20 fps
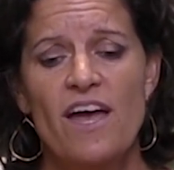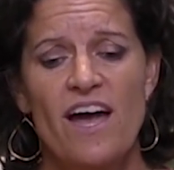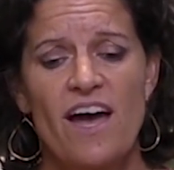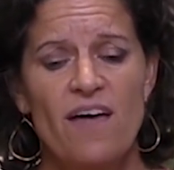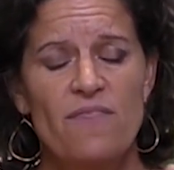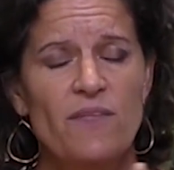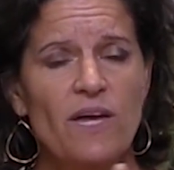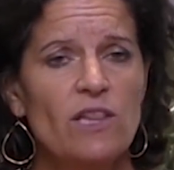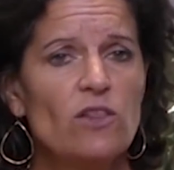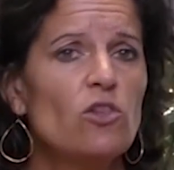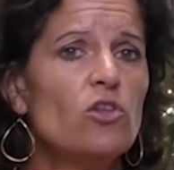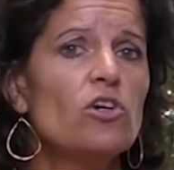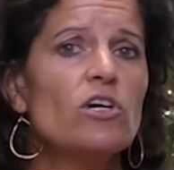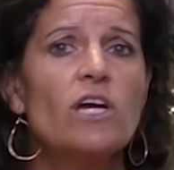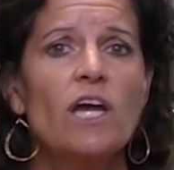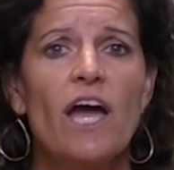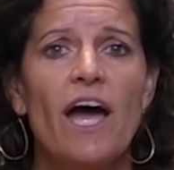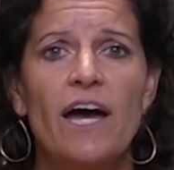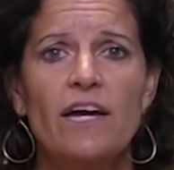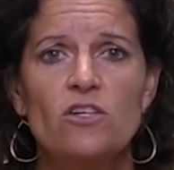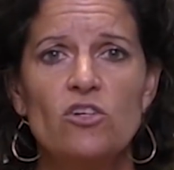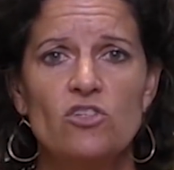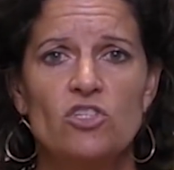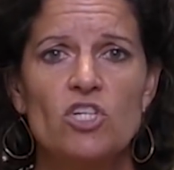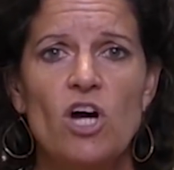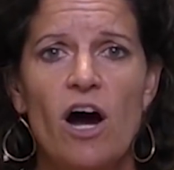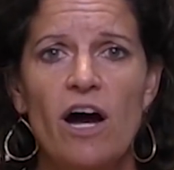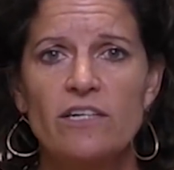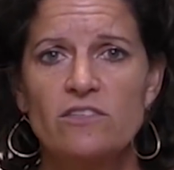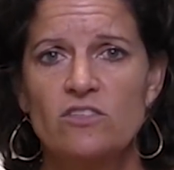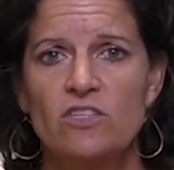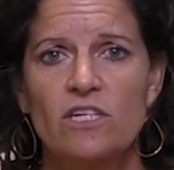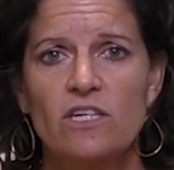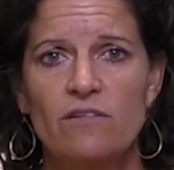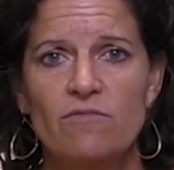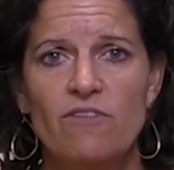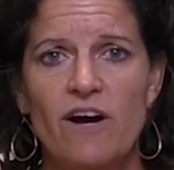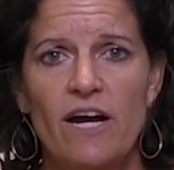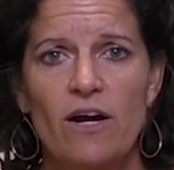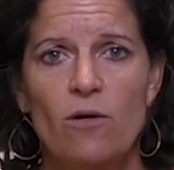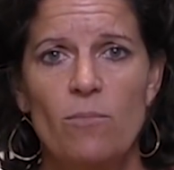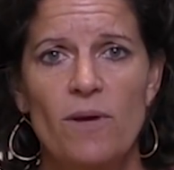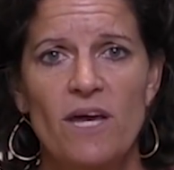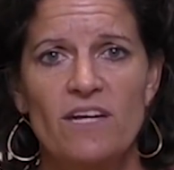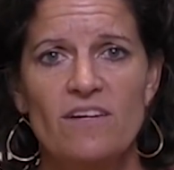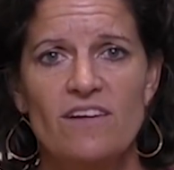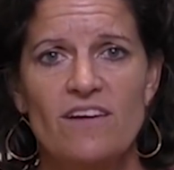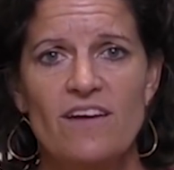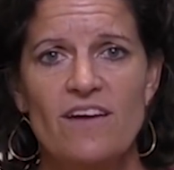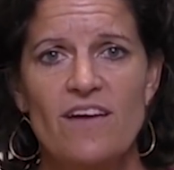And then look at your toxic environment.